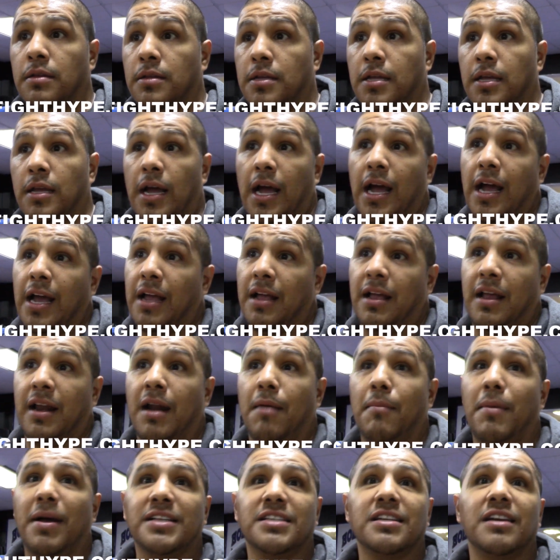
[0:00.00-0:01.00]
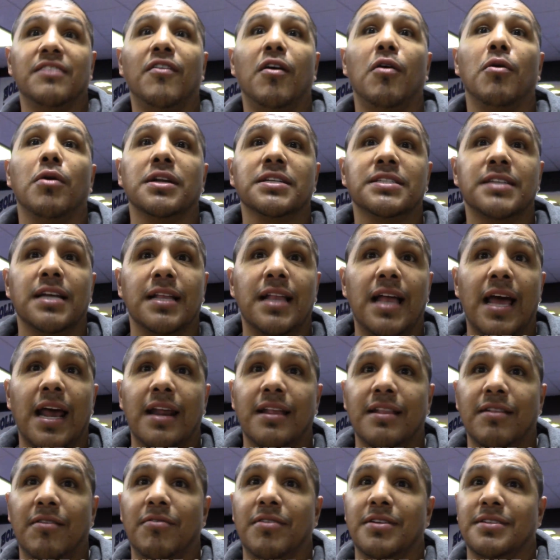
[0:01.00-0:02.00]
and imagine if I would have said that and
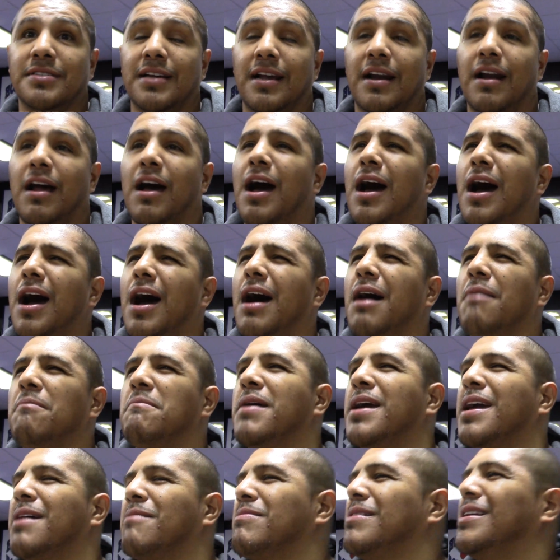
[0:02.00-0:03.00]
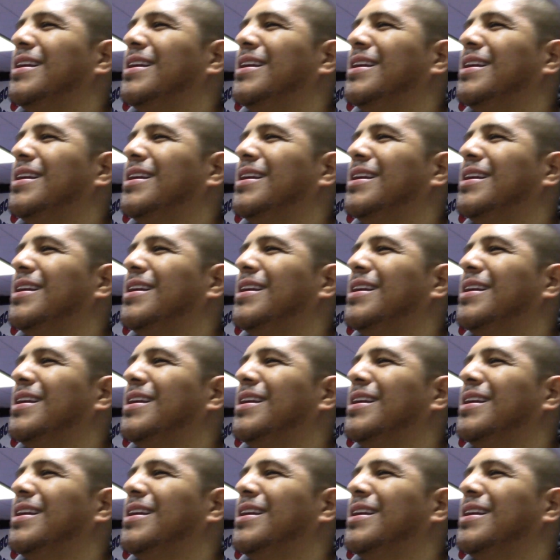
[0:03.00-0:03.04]
then would have said, oh, maybe